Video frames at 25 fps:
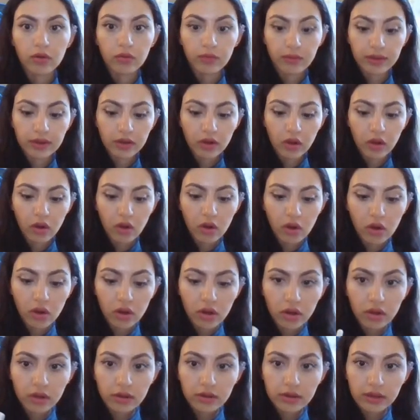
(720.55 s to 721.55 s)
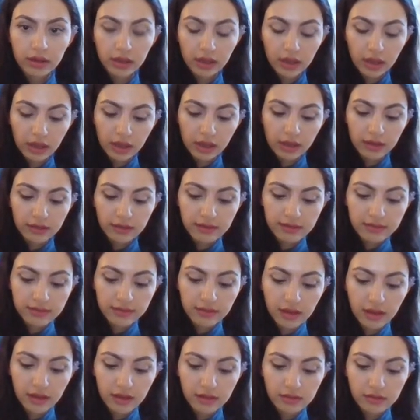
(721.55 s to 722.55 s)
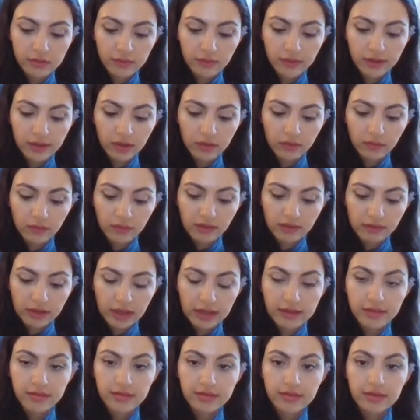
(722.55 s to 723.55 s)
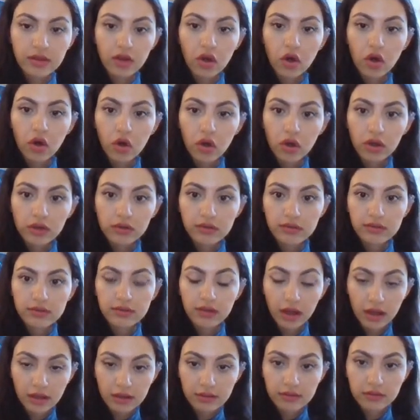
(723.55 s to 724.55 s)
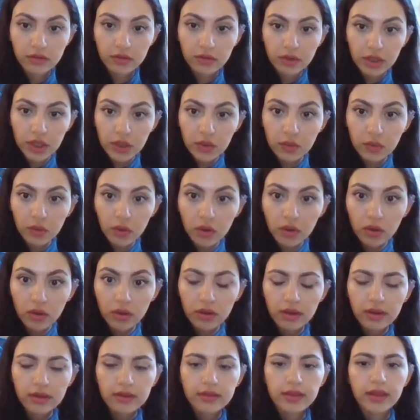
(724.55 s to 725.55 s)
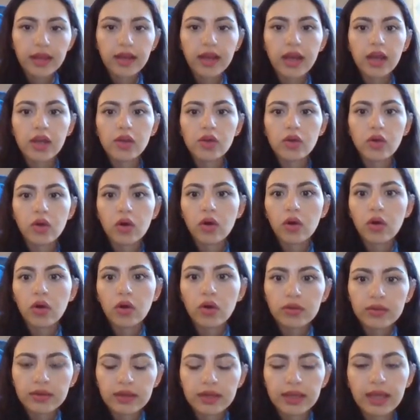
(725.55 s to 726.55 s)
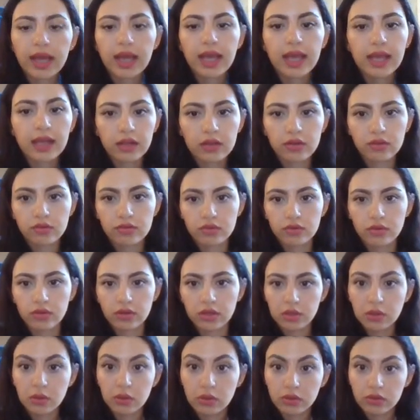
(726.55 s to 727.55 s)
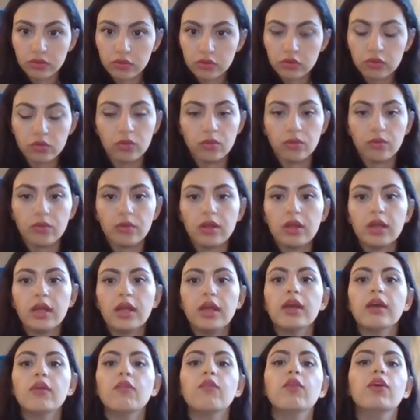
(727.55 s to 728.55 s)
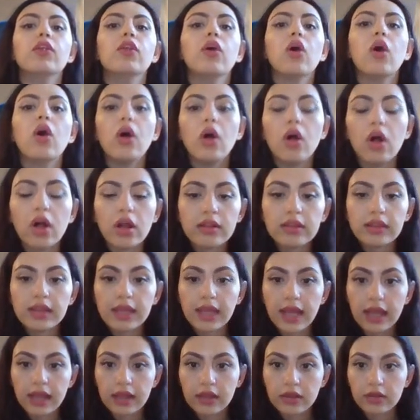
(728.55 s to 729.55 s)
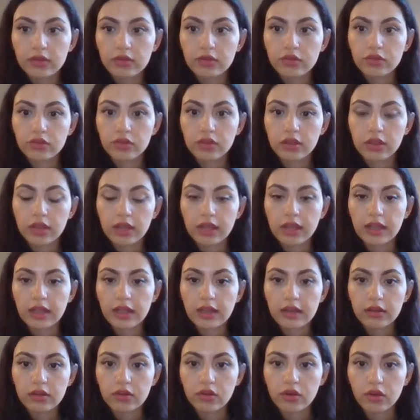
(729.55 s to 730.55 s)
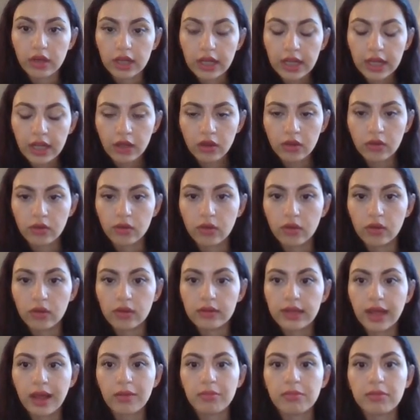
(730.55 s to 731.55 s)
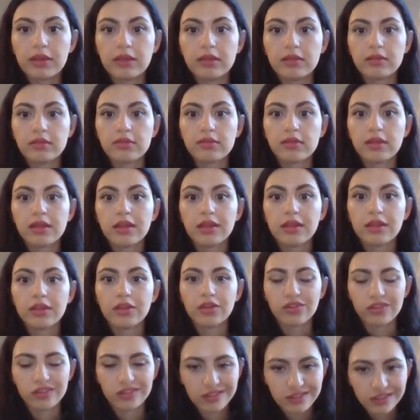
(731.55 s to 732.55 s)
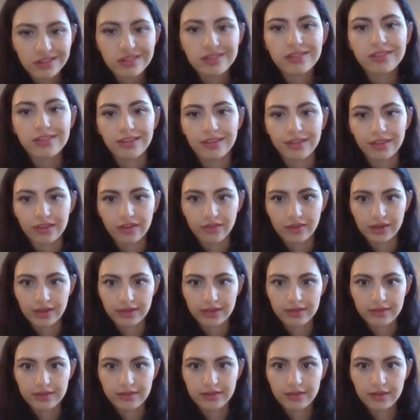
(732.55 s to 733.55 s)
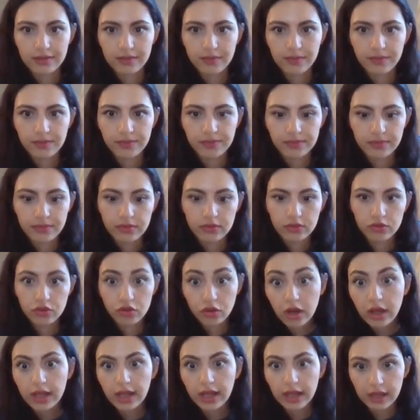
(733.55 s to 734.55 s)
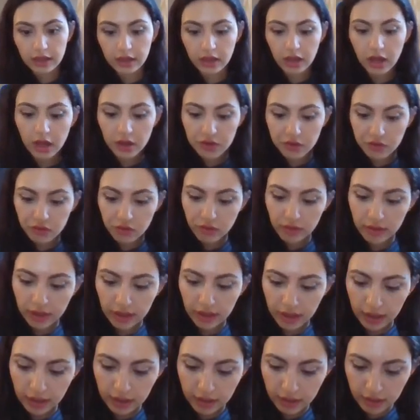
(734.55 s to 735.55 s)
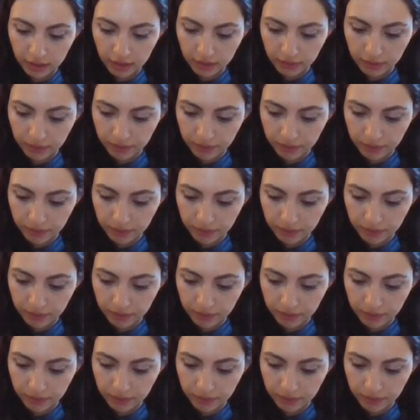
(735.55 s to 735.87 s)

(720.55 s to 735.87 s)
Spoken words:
when all the sides, when I see all the sides are equal, then I know all the angles are equal too. When all the angles are equal, that means they're 60 degrees. Try it. 180